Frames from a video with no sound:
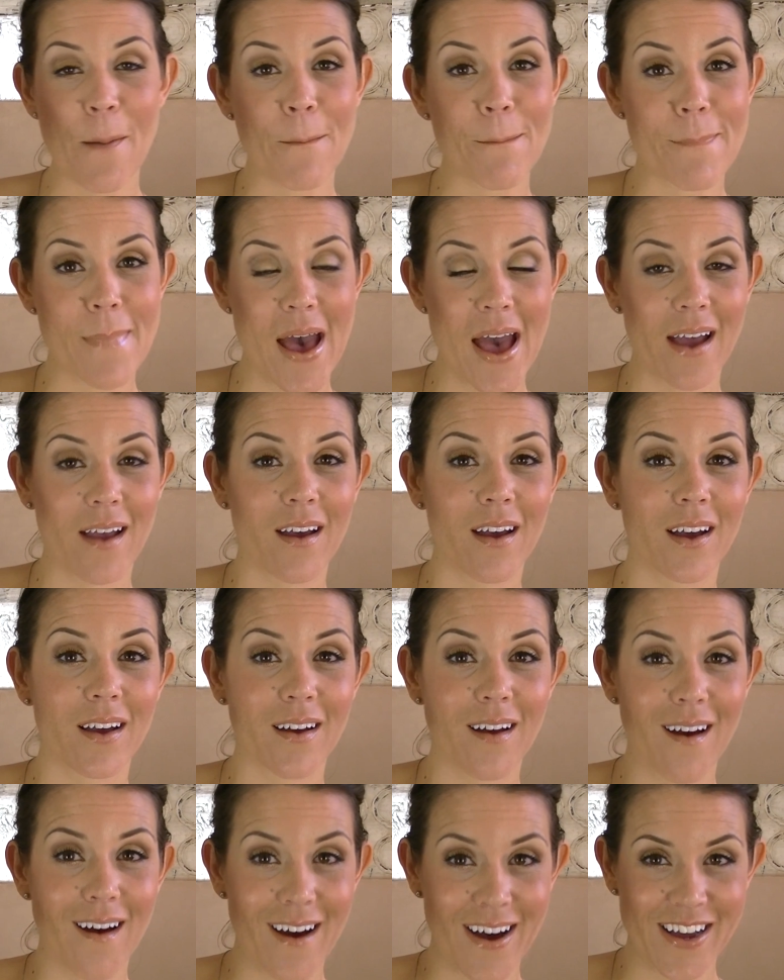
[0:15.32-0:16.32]
MAC
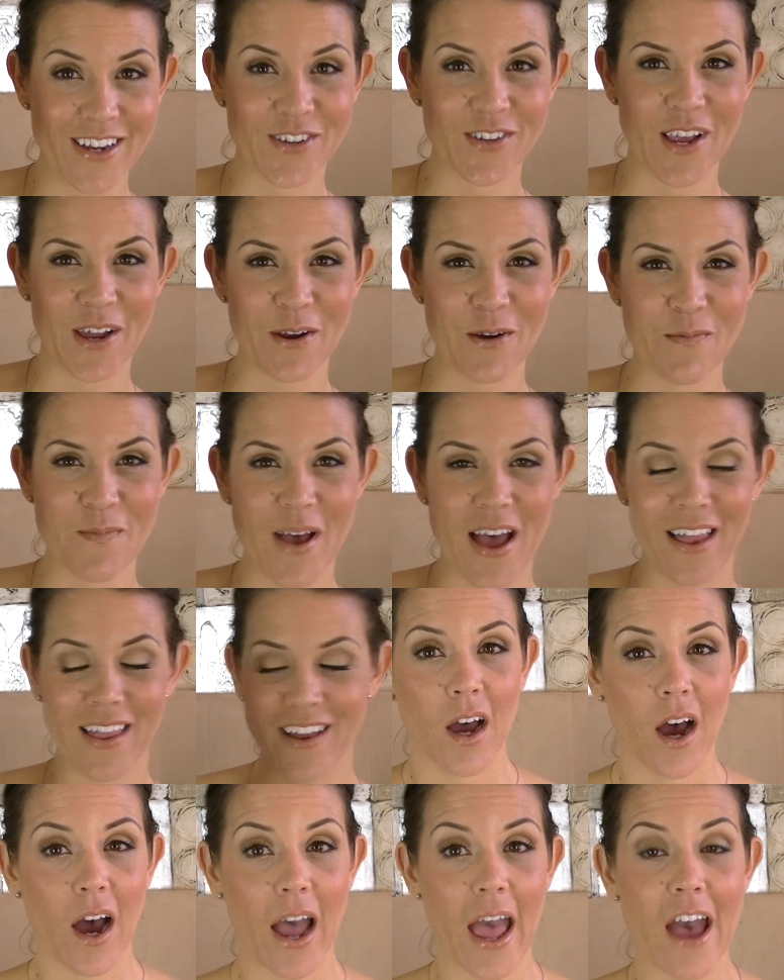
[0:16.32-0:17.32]
eyeshadow
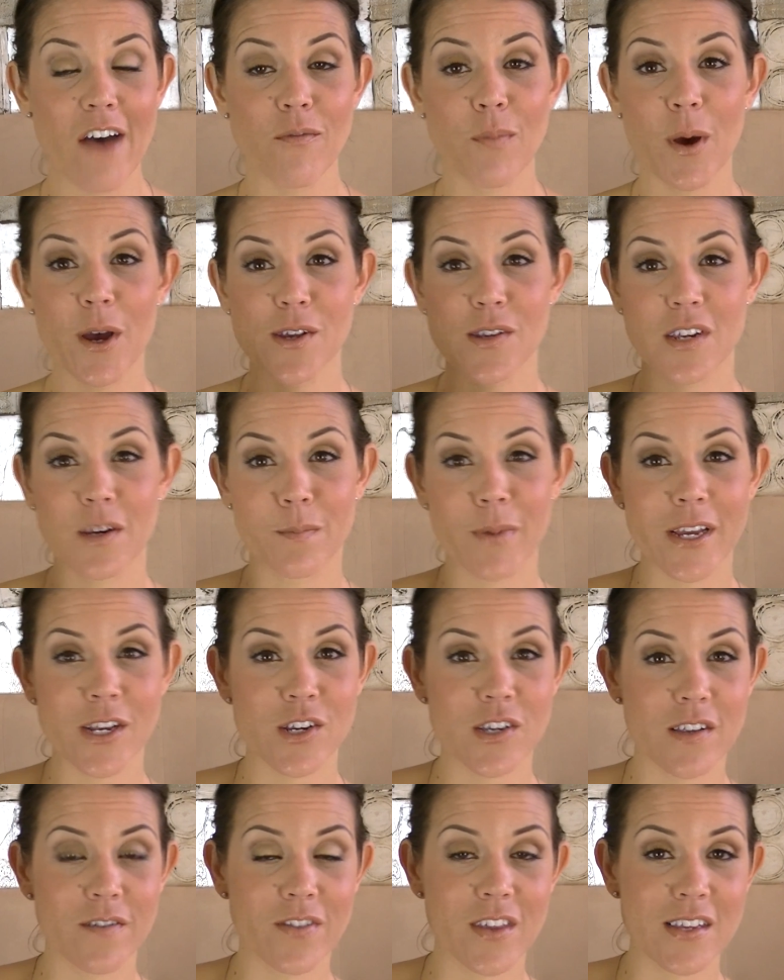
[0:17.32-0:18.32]
palette. I have posted
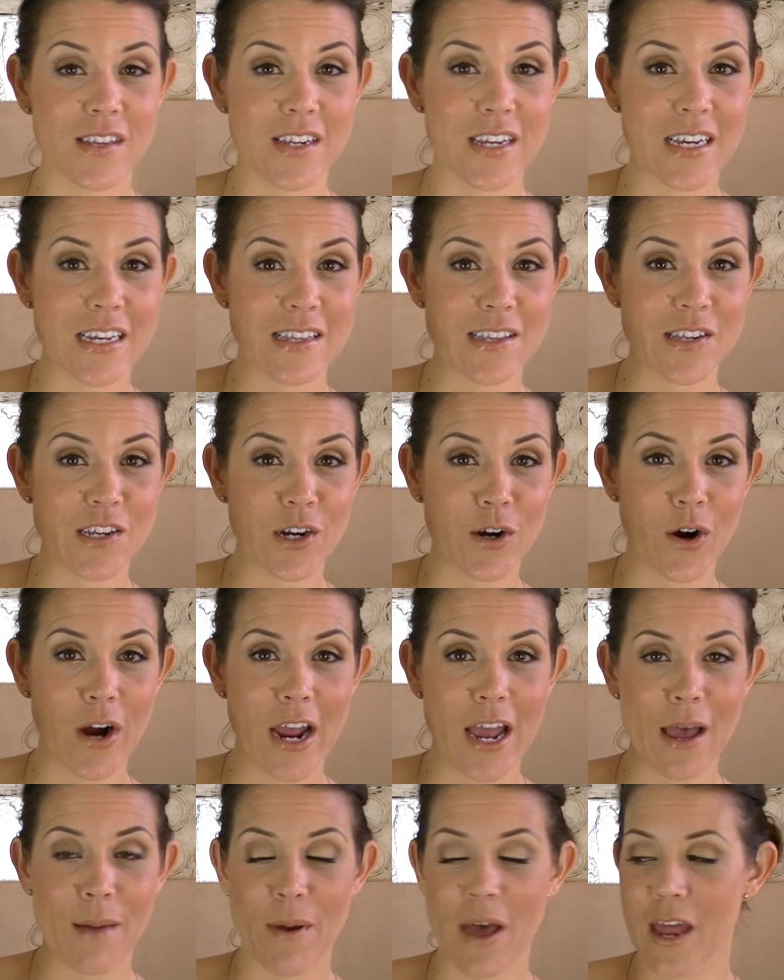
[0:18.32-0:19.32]
pictures of this to
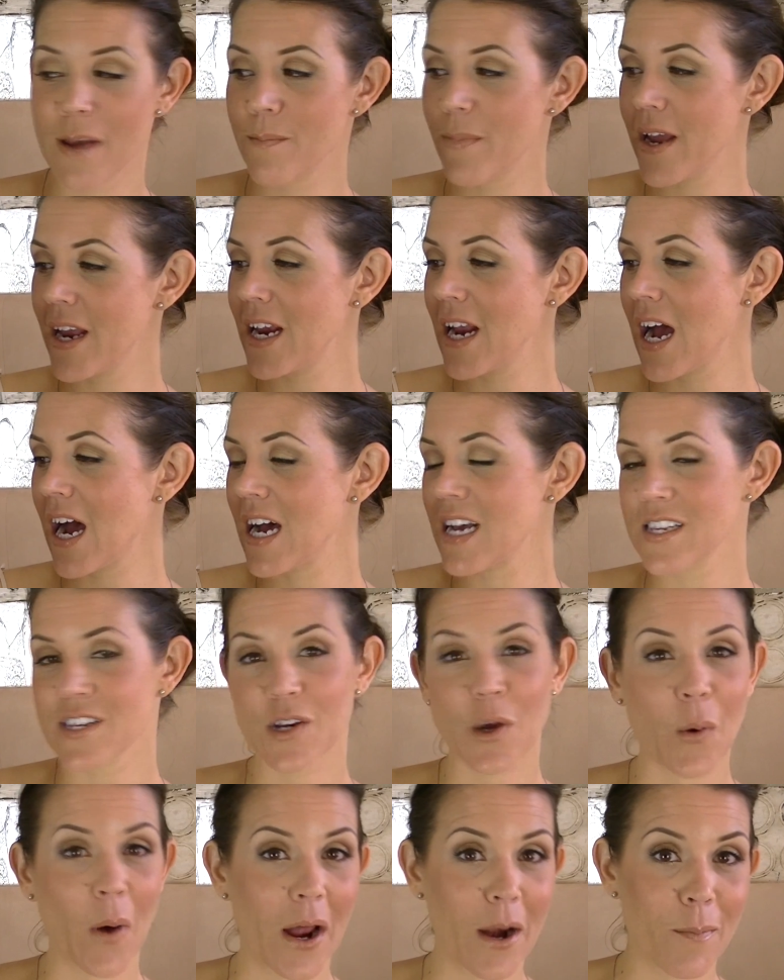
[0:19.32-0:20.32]
Instagram and been asked
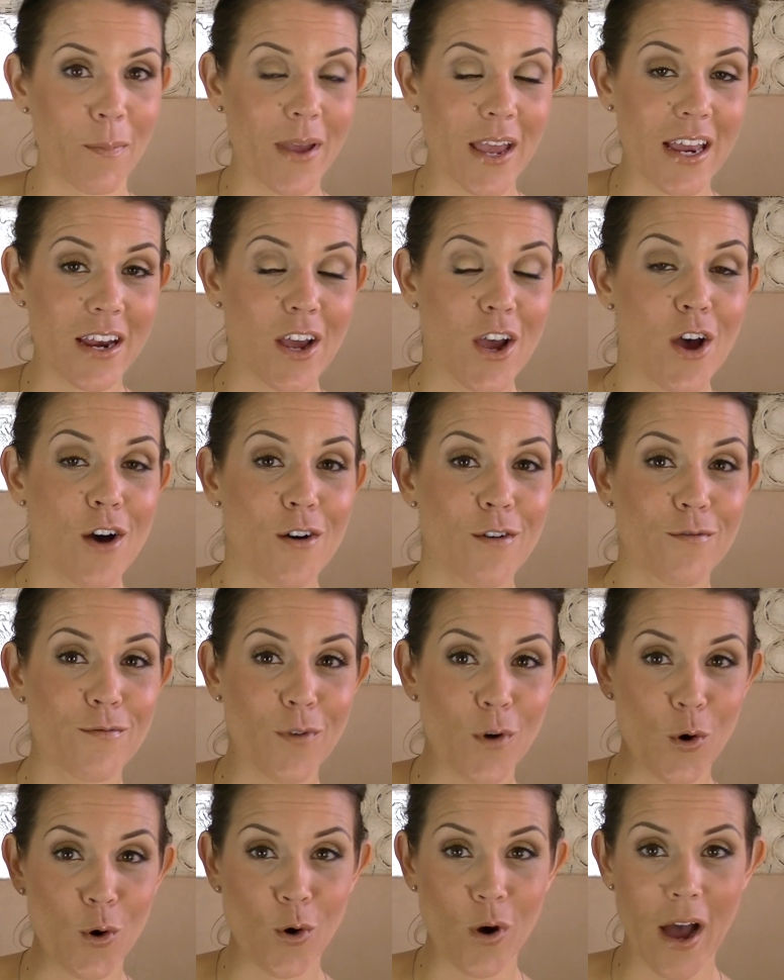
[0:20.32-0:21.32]
quite a bit
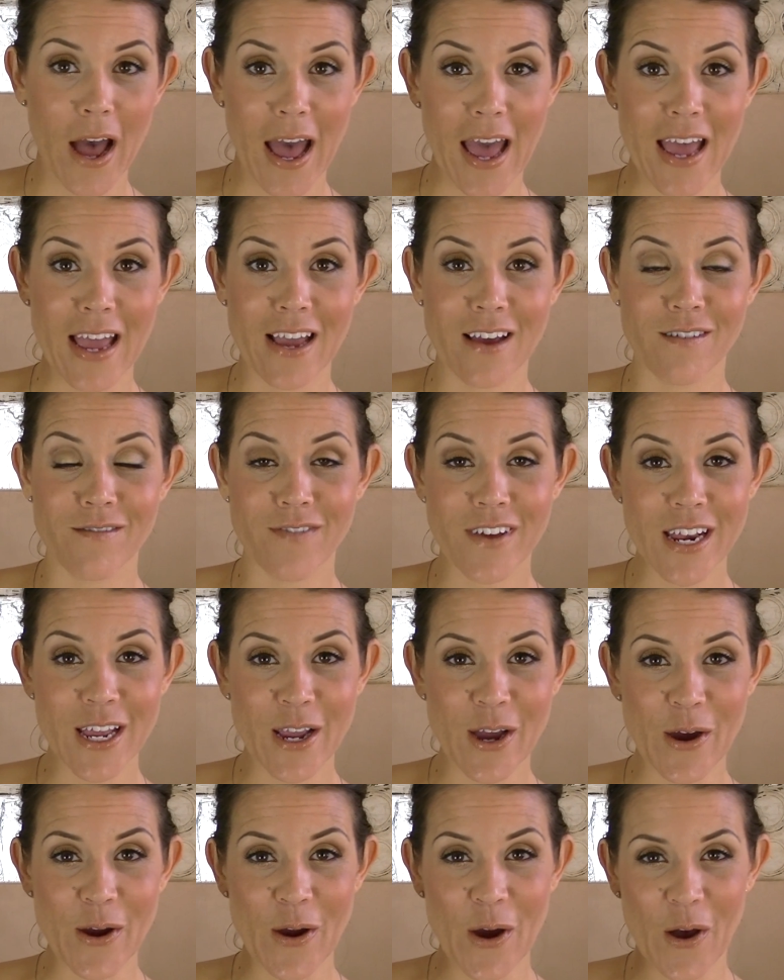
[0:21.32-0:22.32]
for a
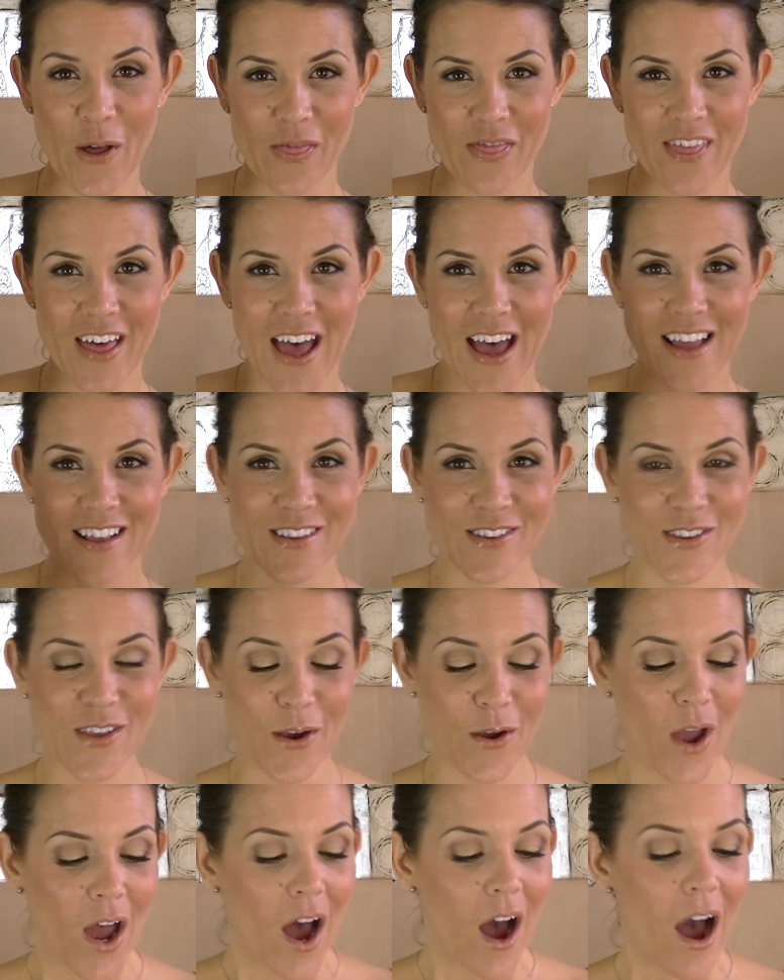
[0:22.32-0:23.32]
video on that.
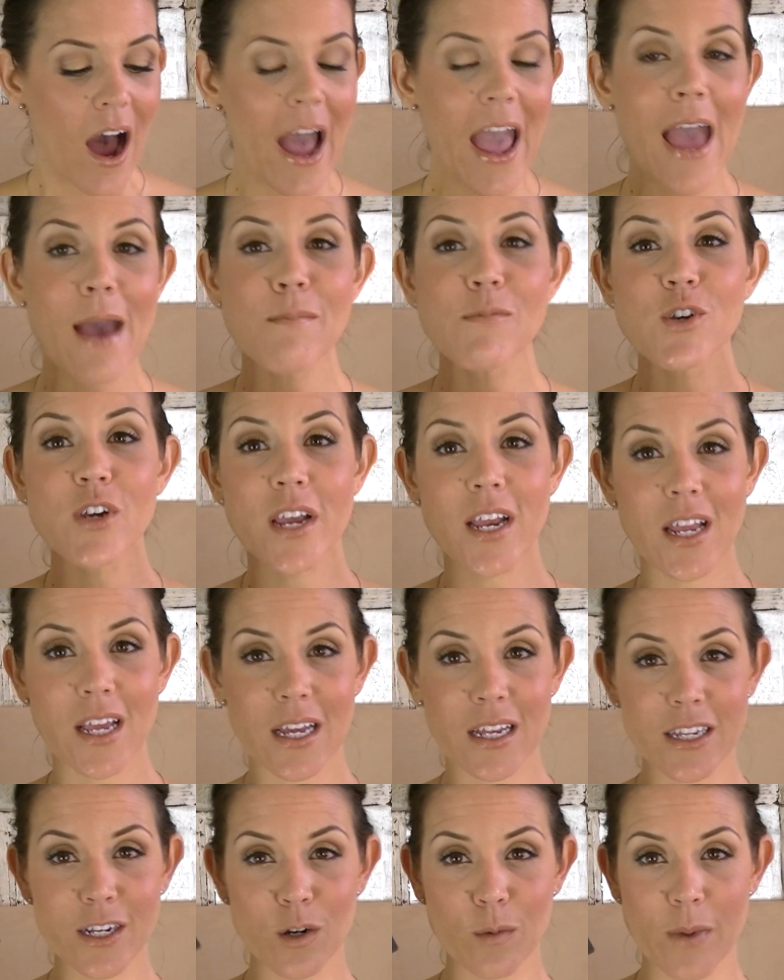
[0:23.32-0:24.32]
So I am cheating
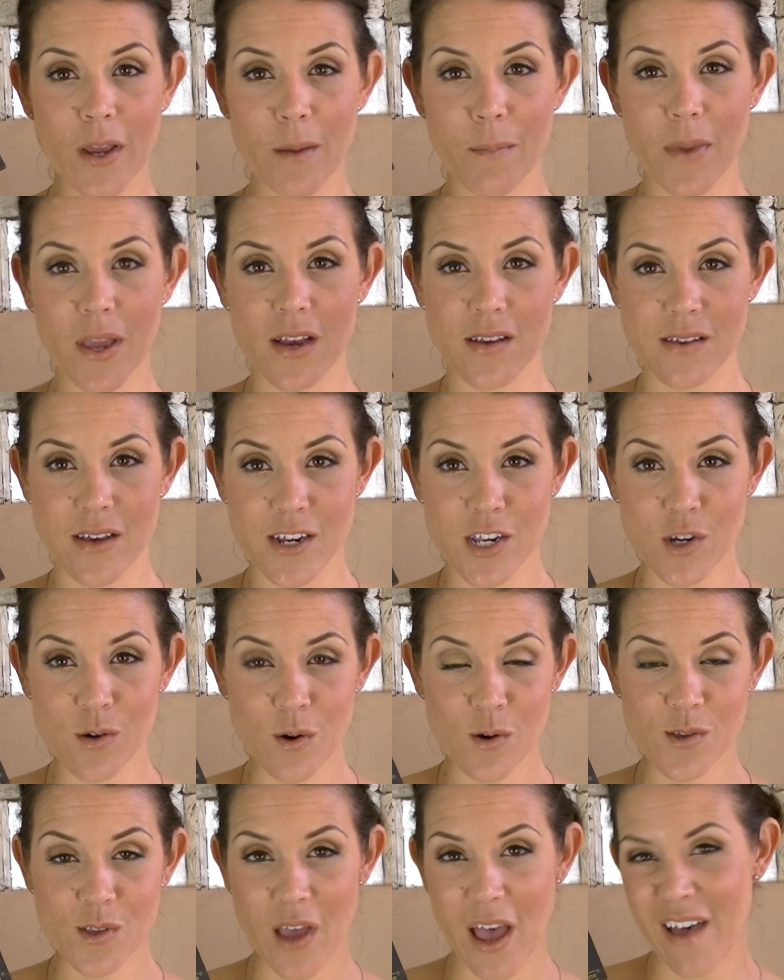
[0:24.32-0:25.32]
a little bit because I do
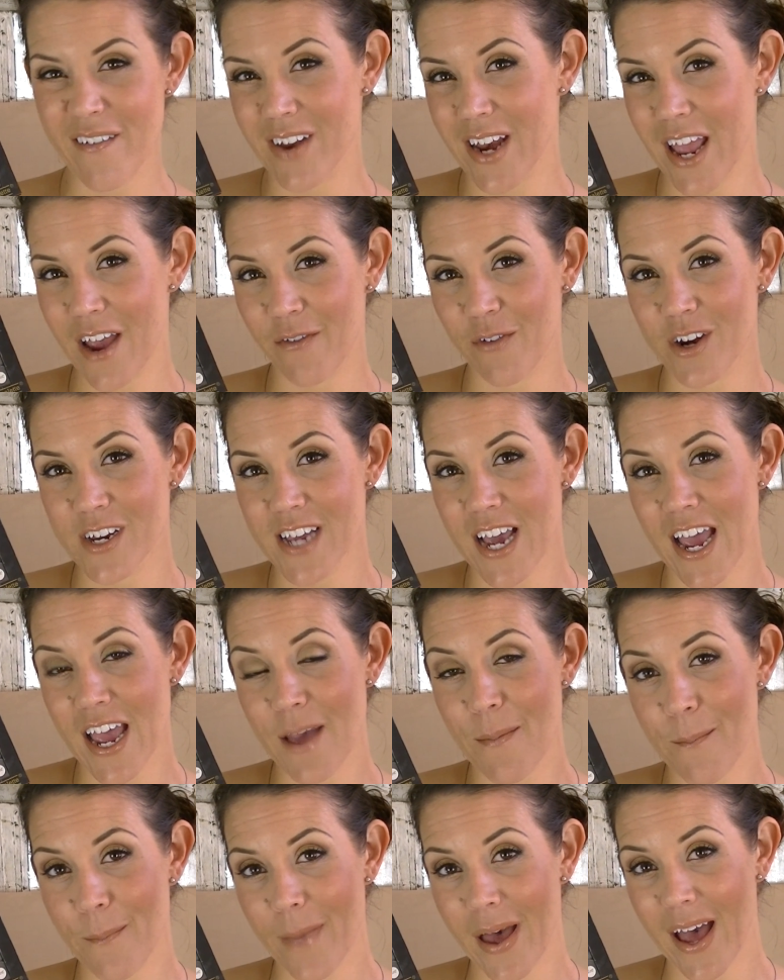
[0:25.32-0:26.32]
also have an
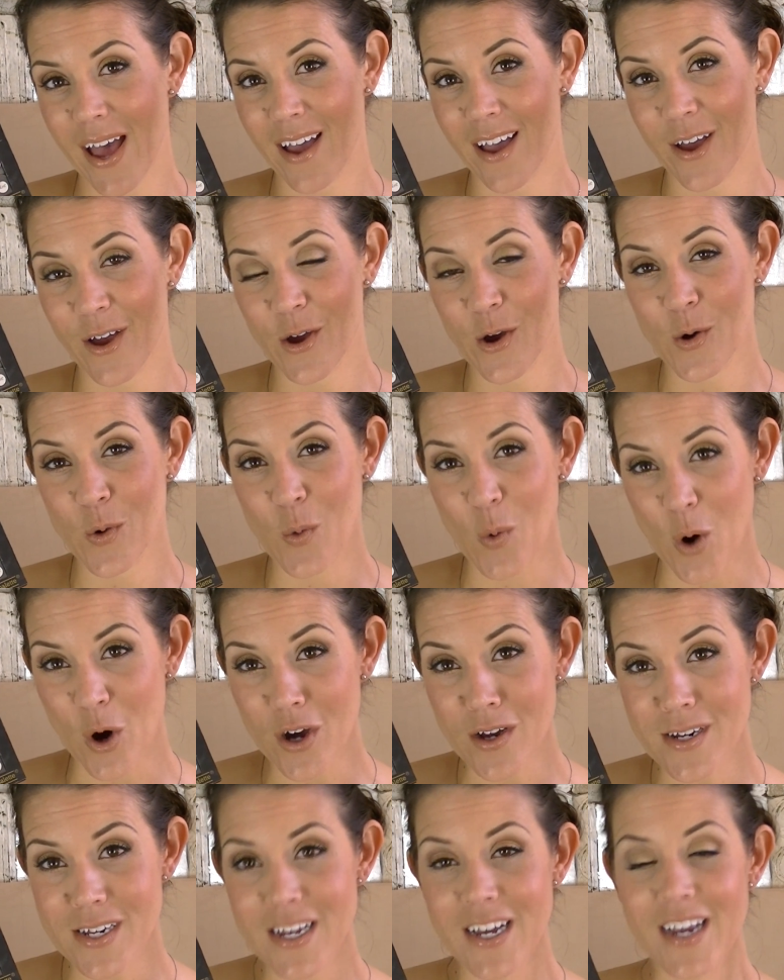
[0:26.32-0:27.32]
everyday MAC quad